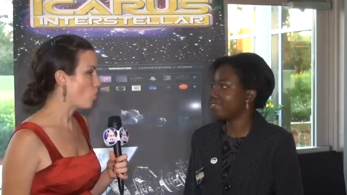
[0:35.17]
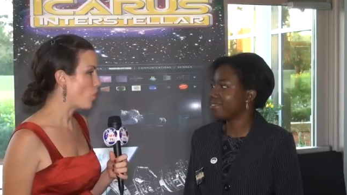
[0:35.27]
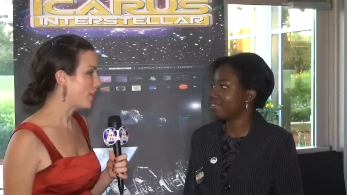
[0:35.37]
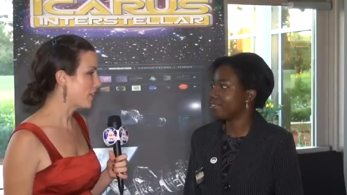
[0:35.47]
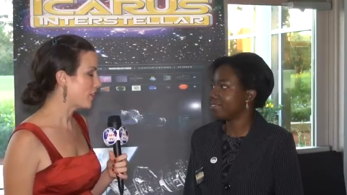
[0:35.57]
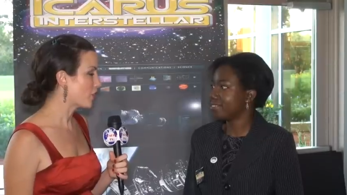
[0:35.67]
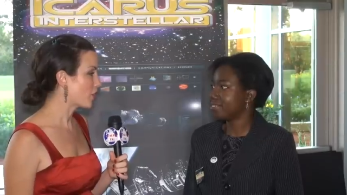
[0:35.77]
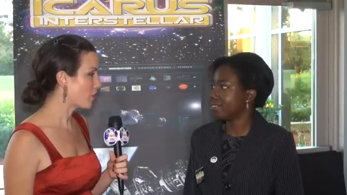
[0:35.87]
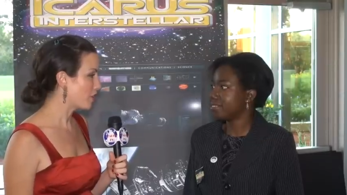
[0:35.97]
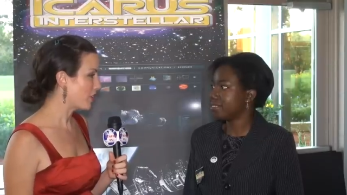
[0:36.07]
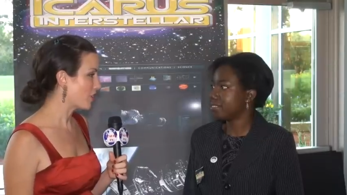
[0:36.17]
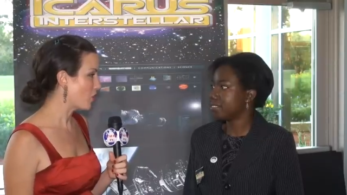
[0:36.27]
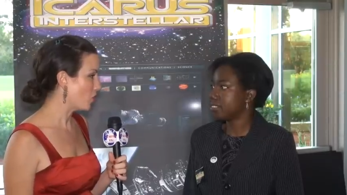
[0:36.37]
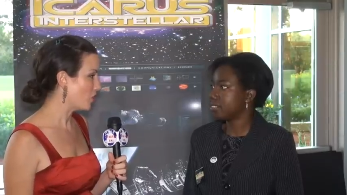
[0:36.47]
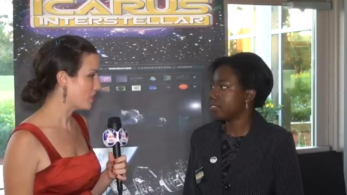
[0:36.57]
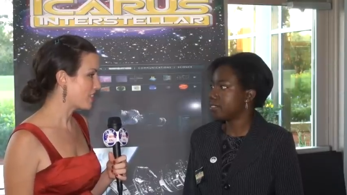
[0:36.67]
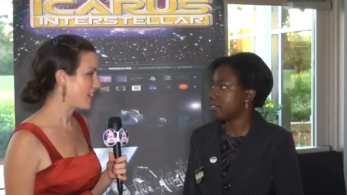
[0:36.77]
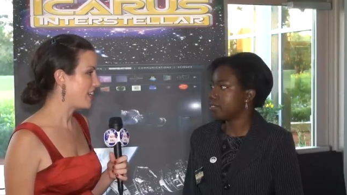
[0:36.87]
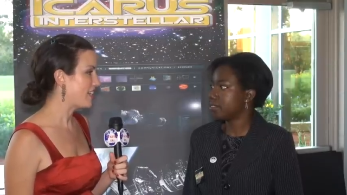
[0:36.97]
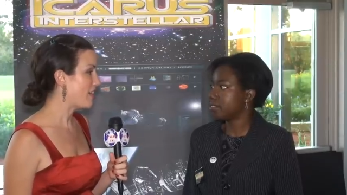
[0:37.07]
Speaker 1: what are your career goals,
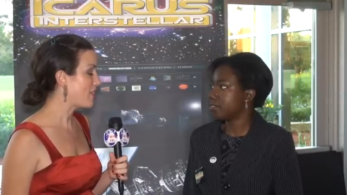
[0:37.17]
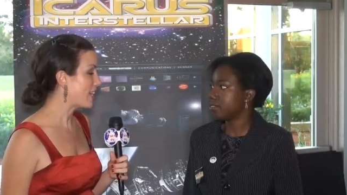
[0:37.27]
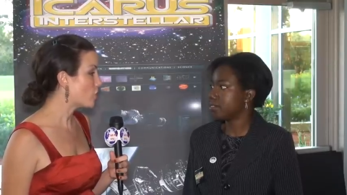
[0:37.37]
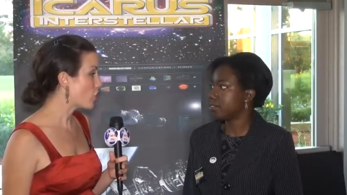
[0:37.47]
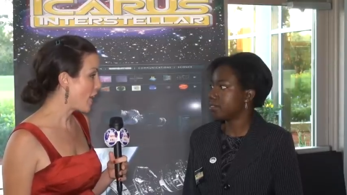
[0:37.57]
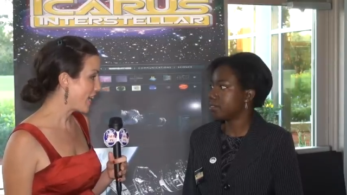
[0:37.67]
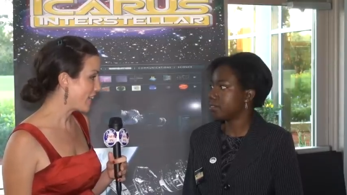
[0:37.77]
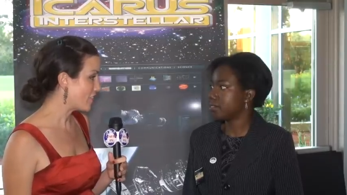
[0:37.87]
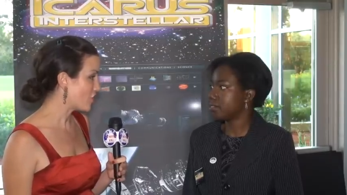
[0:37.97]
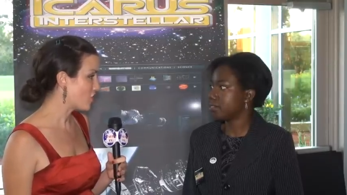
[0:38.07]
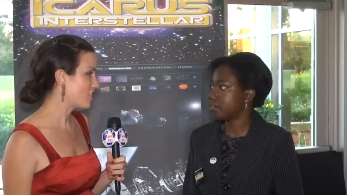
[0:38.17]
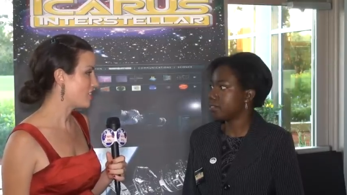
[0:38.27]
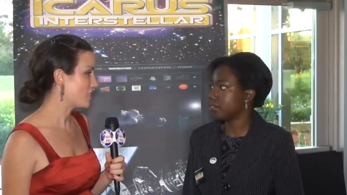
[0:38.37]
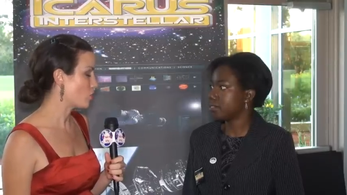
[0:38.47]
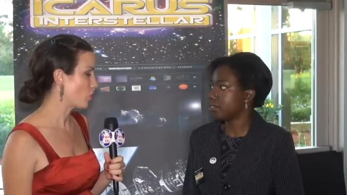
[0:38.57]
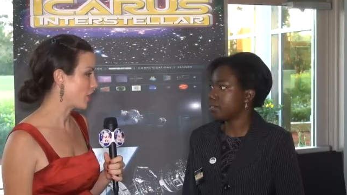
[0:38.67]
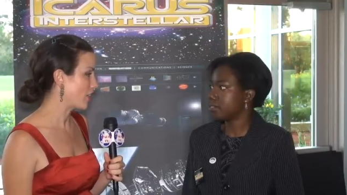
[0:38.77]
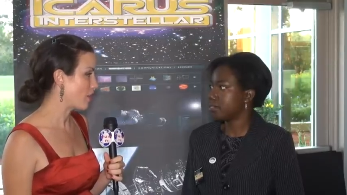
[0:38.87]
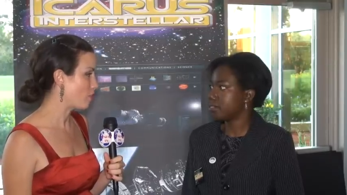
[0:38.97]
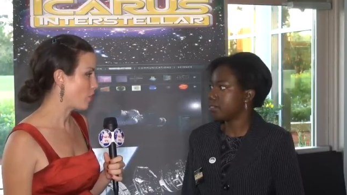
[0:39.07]
and have they changed since working
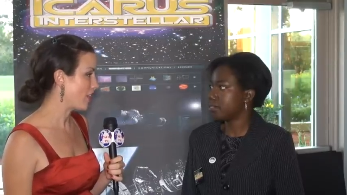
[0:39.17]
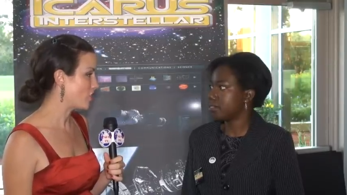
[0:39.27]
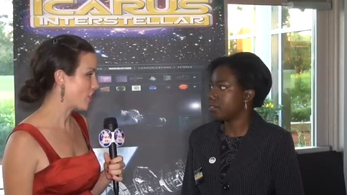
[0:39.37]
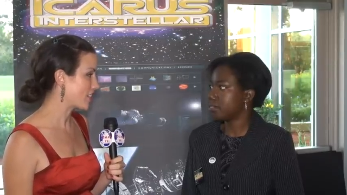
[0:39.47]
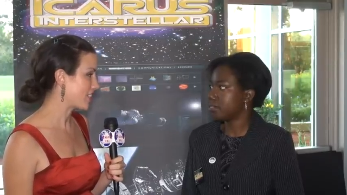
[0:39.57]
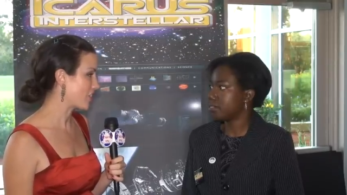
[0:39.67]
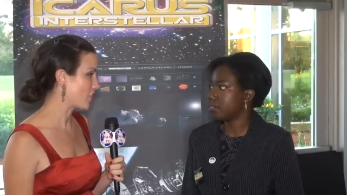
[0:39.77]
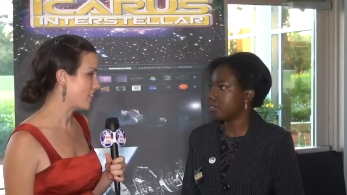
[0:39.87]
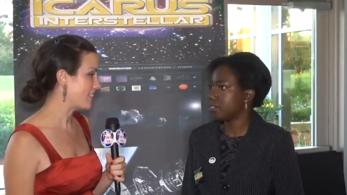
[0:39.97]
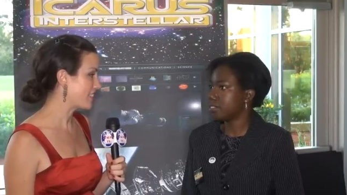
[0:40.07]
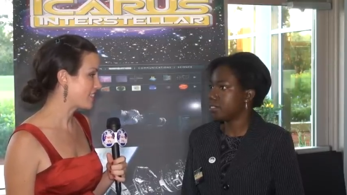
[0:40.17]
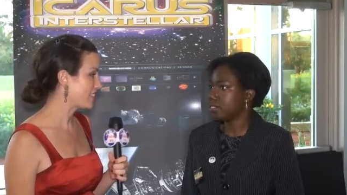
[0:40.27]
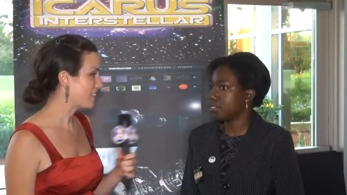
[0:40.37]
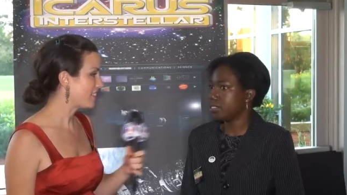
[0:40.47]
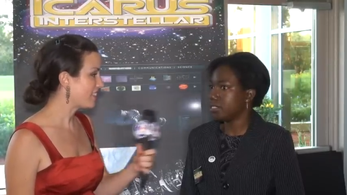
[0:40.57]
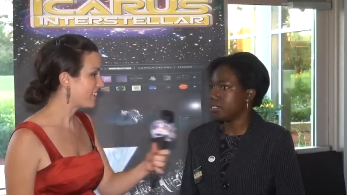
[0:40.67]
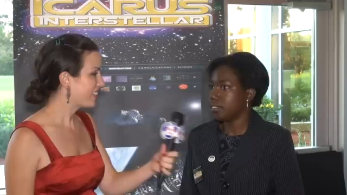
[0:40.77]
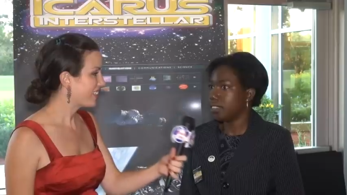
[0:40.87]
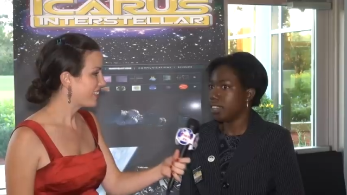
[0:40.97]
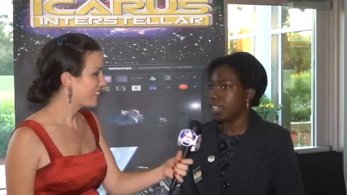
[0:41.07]
on Project Icarus?
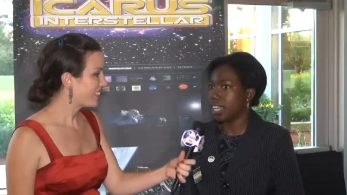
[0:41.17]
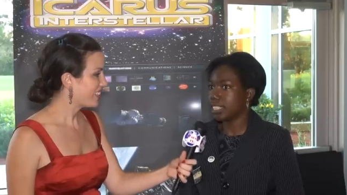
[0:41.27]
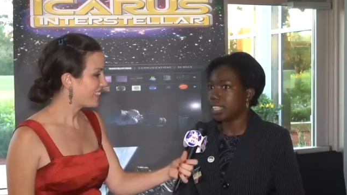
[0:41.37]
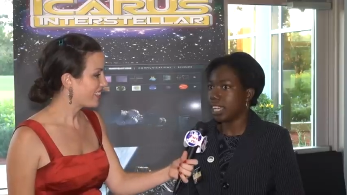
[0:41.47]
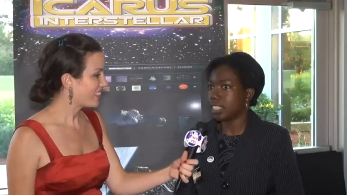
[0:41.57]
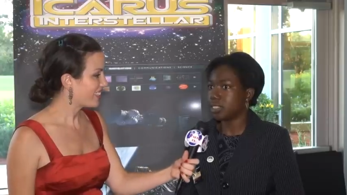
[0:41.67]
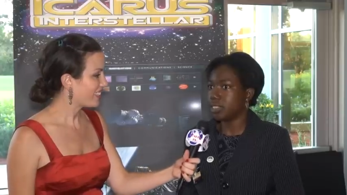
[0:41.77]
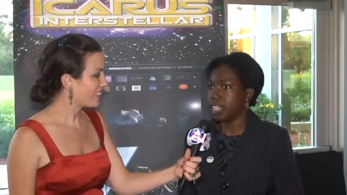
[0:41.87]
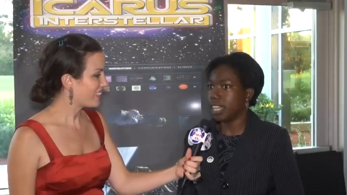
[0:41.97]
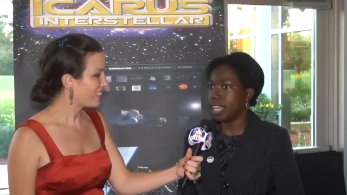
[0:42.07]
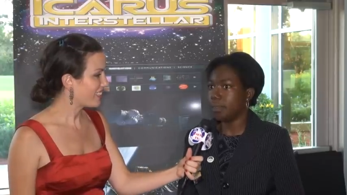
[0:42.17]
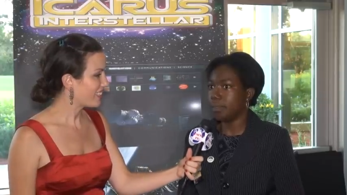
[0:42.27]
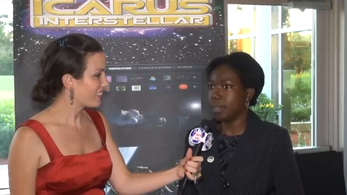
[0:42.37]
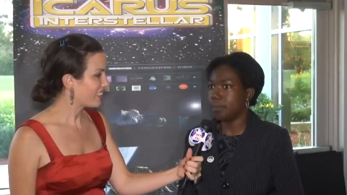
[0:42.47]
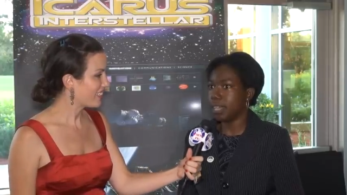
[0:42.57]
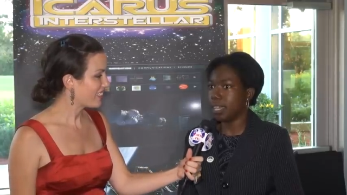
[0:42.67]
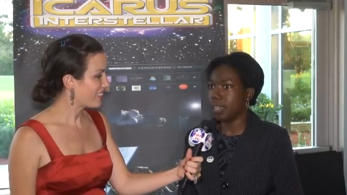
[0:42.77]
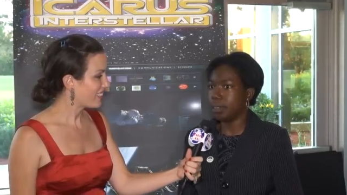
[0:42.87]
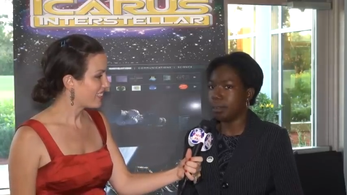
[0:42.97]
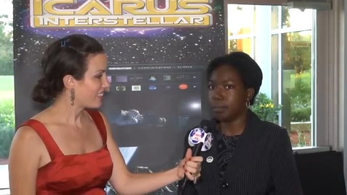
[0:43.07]
Speaker 2: Yes, actually, I met
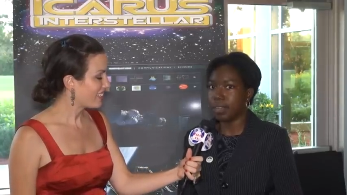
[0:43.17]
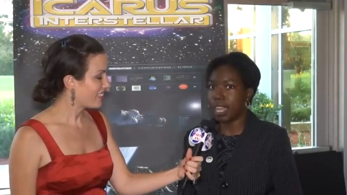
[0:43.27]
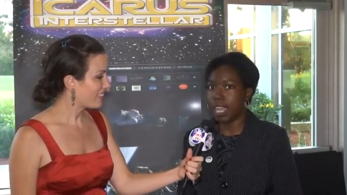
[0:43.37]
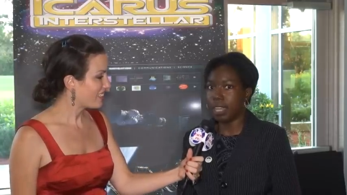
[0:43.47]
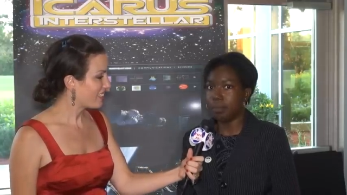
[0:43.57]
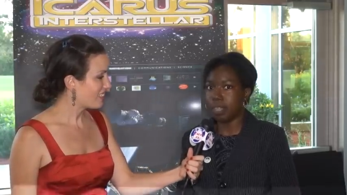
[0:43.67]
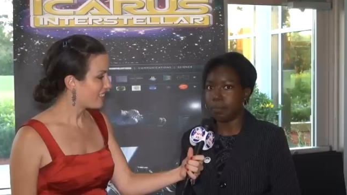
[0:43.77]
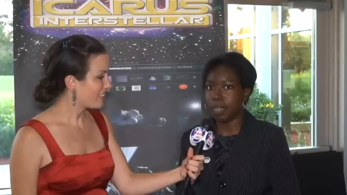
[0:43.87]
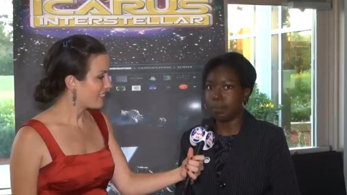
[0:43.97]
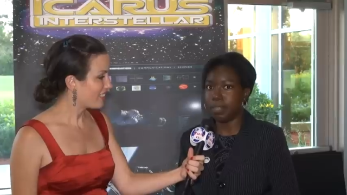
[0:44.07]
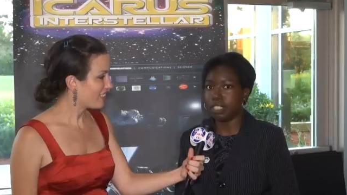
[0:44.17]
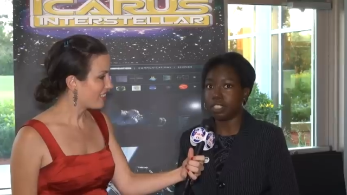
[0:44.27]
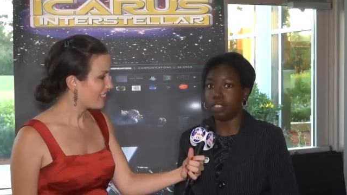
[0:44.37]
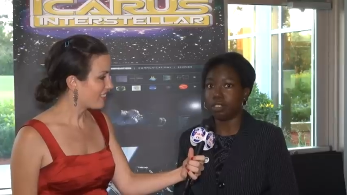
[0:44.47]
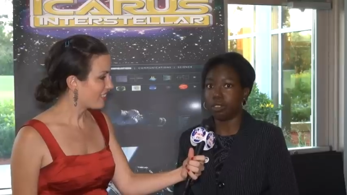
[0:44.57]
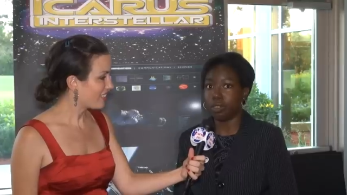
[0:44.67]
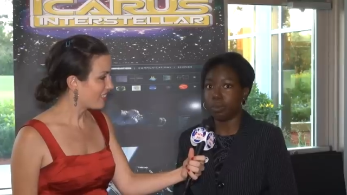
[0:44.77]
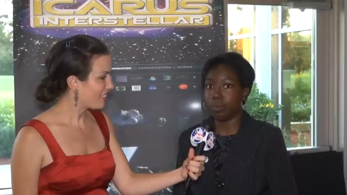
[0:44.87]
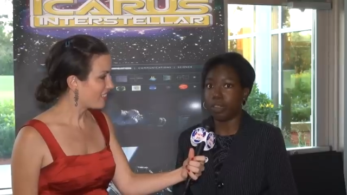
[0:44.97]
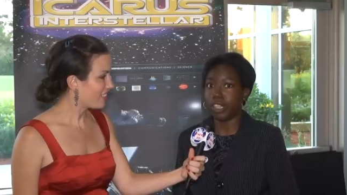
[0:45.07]
my I met my mentor through
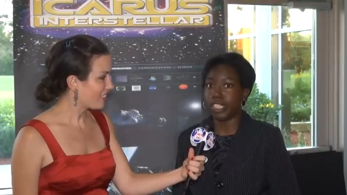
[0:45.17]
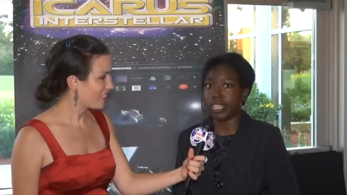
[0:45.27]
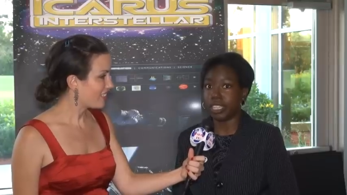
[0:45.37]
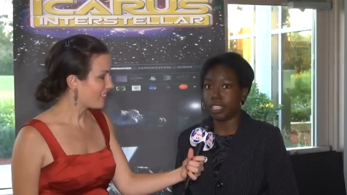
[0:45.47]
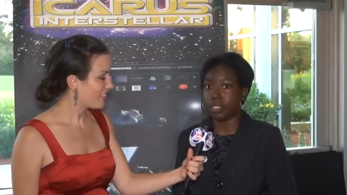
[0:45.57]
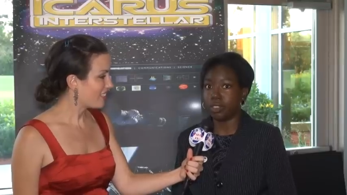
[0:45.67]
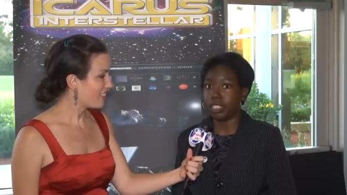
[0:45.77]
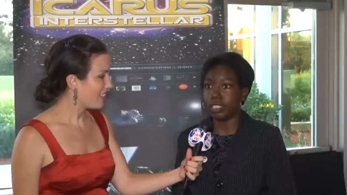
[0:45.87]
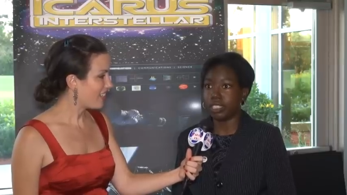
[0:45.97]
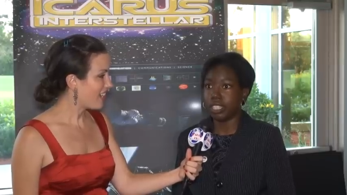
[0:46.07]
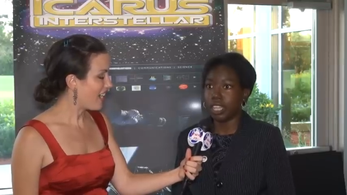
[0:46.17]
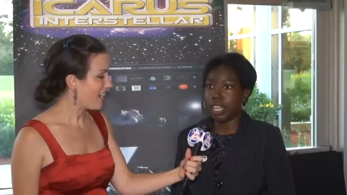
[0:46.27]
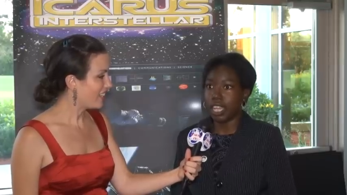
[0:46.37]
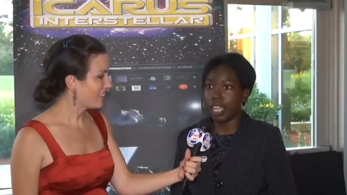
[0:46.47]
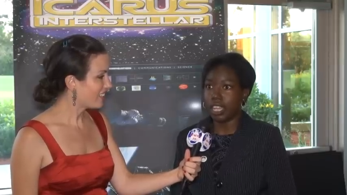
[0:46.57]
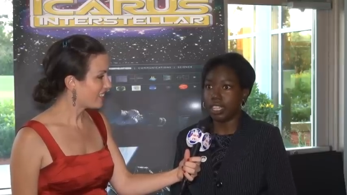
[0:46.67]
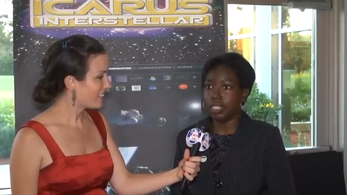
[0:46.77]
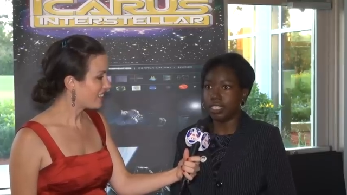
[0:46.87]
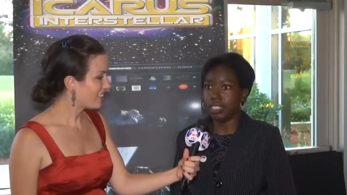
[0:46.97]
Project Icarus, uh-huh. and